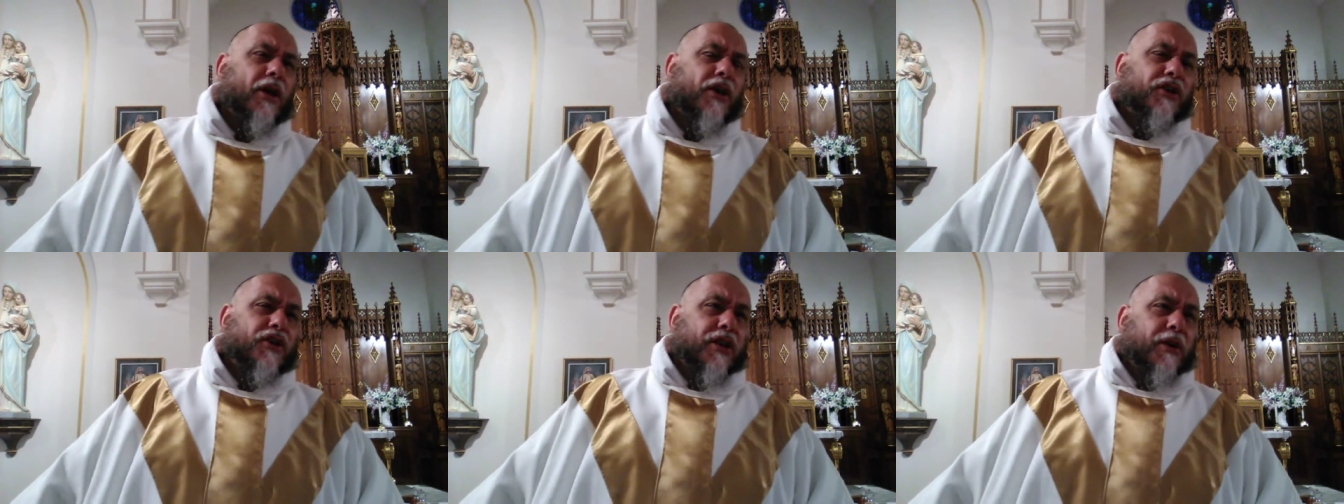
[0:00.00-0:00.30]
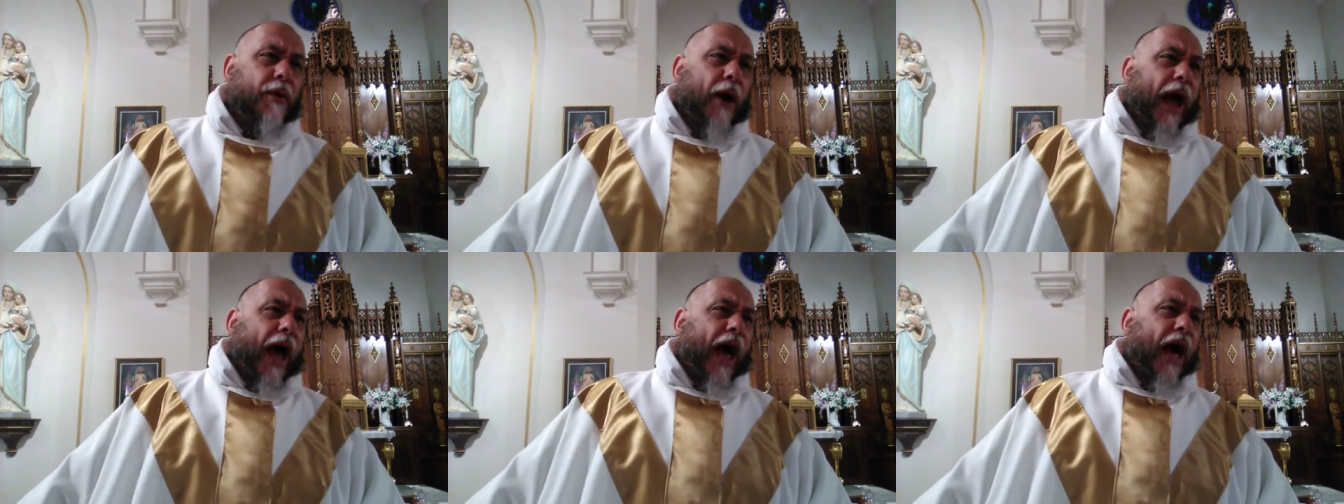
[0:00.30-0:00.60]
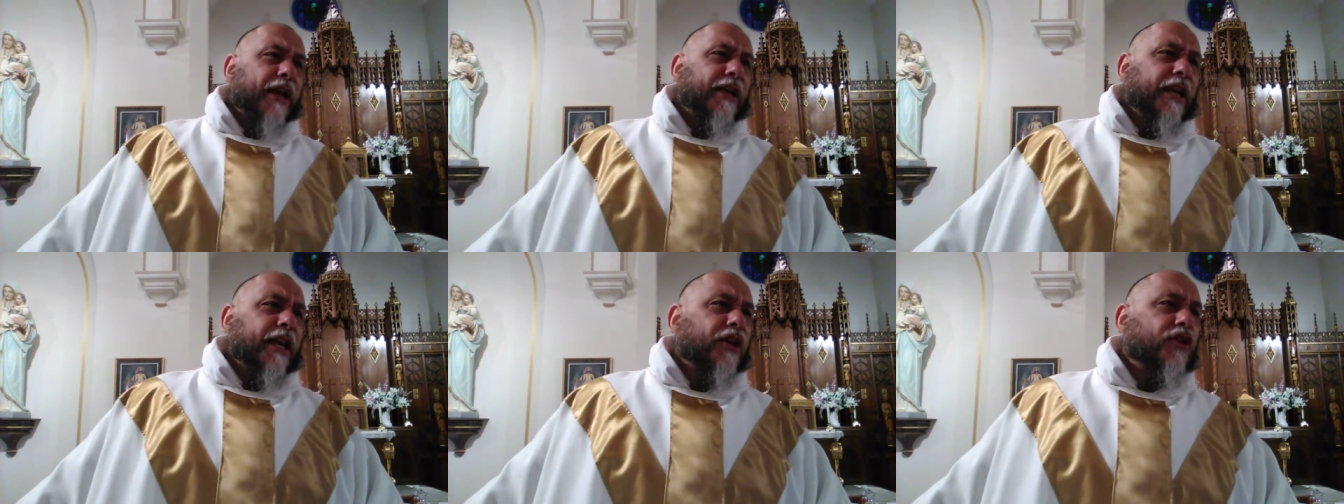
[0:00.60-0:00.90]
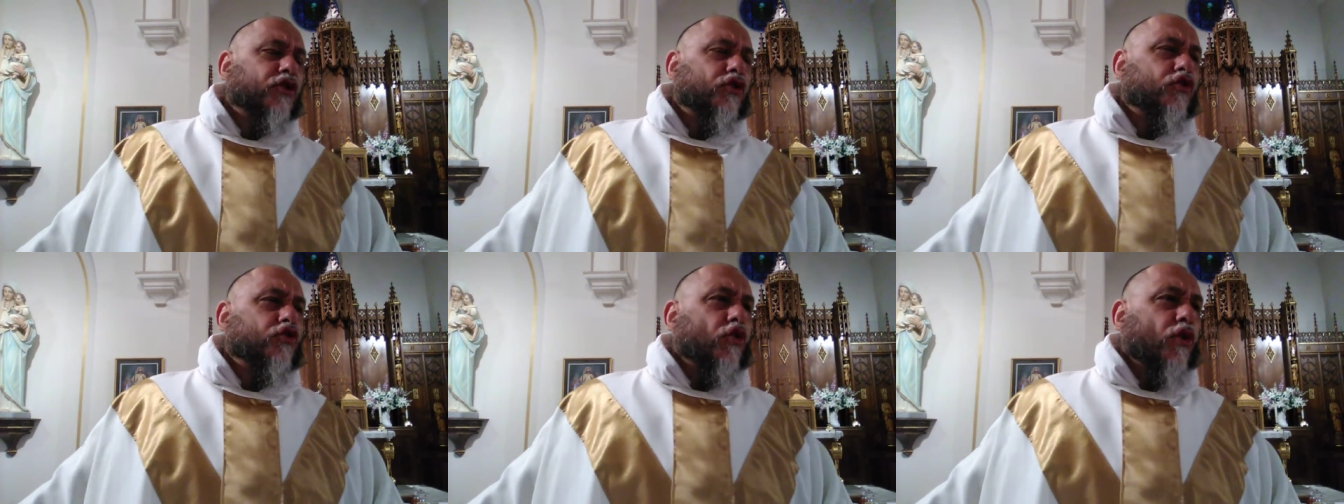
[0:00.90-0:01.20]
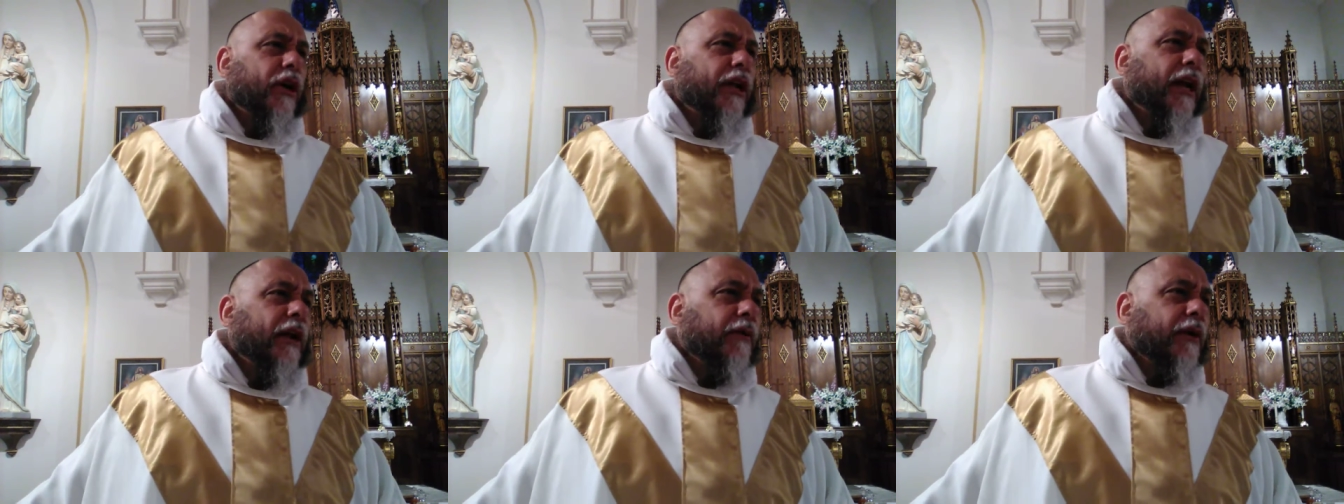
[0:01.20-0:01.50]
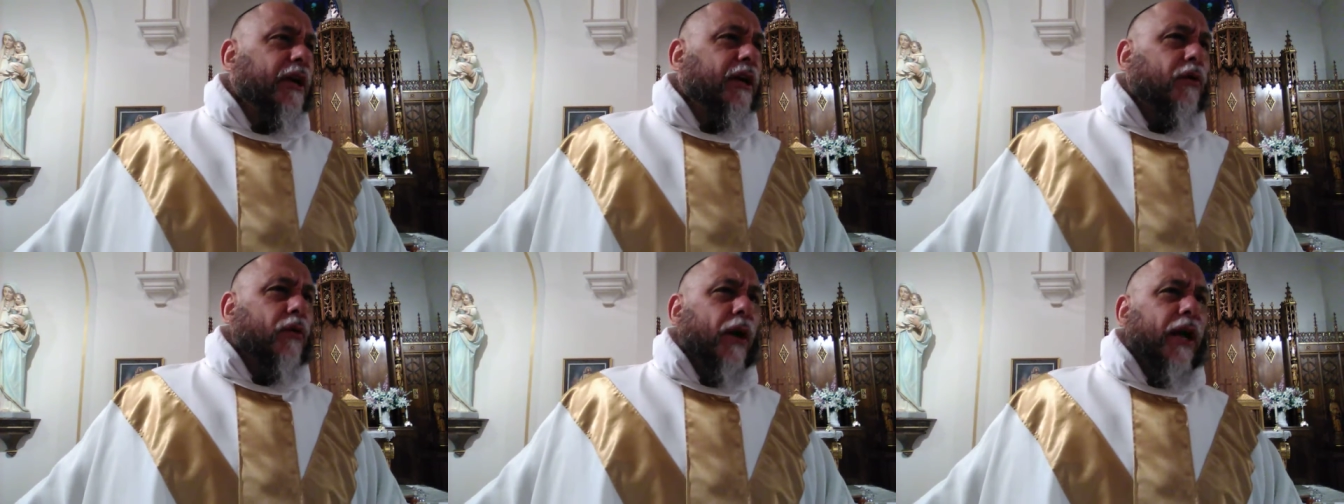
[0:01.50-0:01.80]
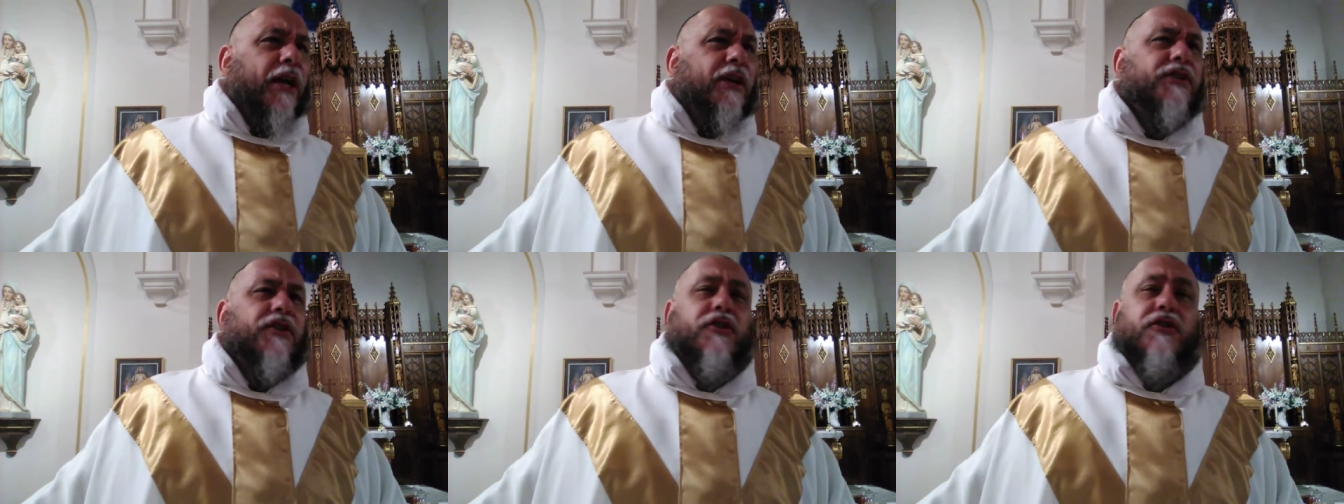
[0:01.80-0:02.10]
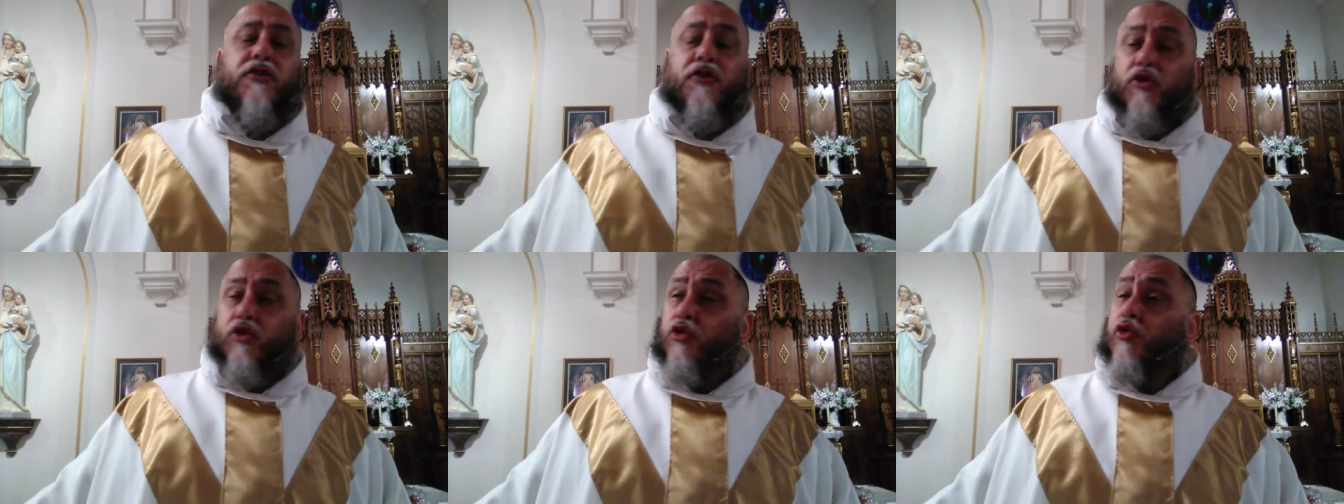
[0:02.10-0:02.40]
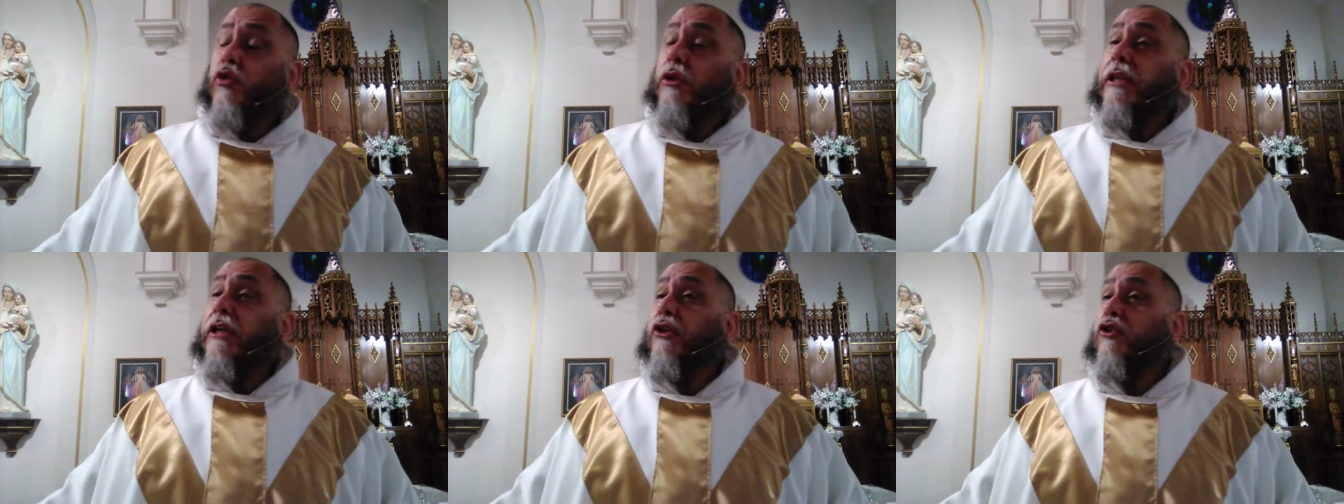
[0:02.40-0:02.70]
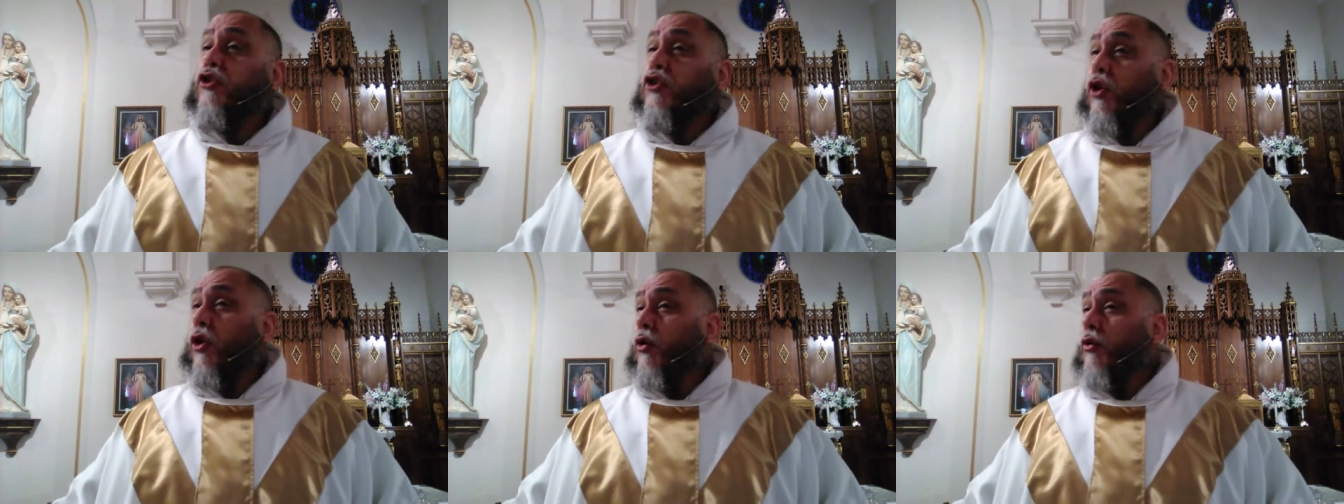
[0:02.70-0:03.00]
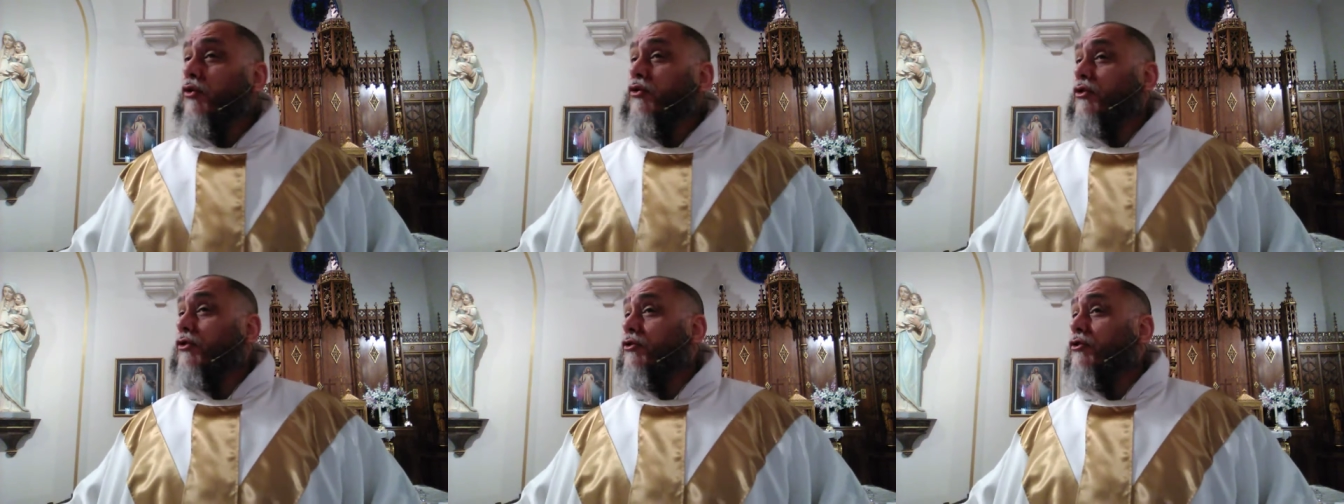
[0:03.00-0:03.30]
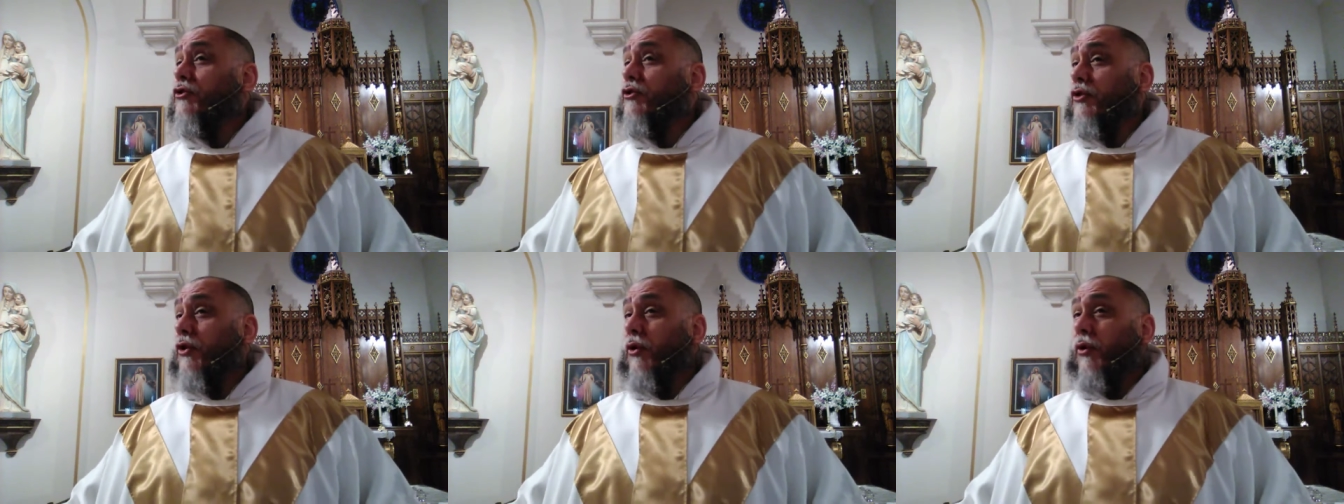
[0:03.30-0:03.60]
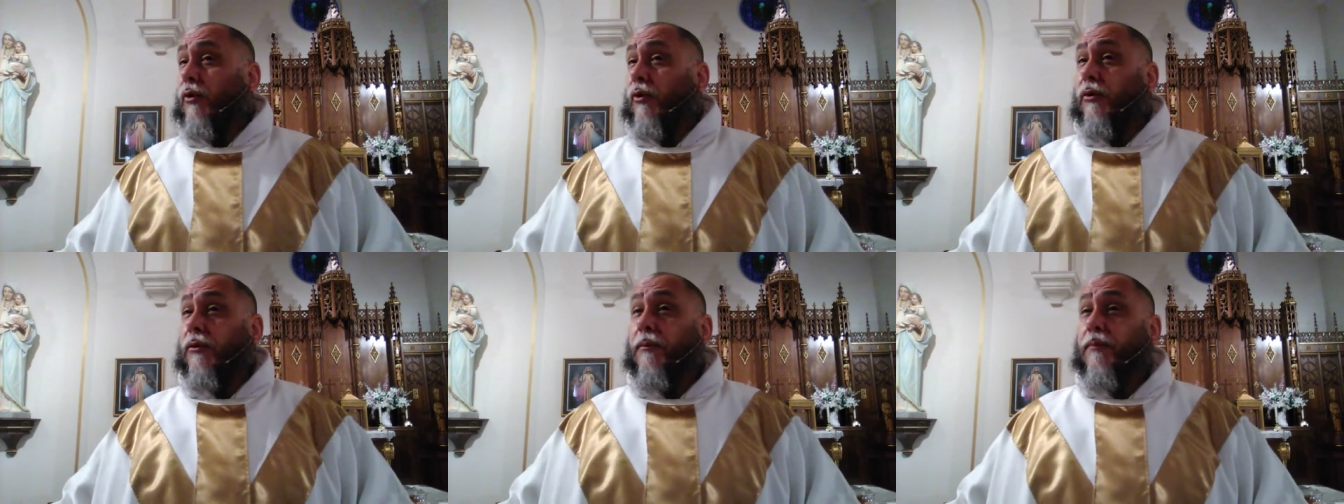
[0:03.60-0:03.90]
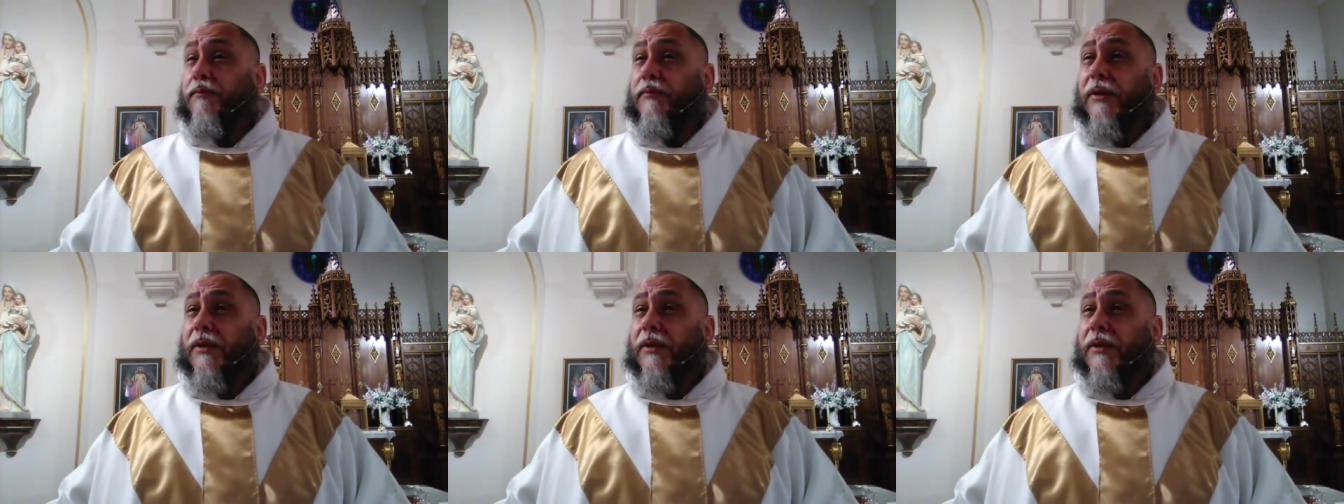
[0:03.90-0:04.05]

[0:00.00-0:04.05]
She had extraordinary graces, a truly chosen soul.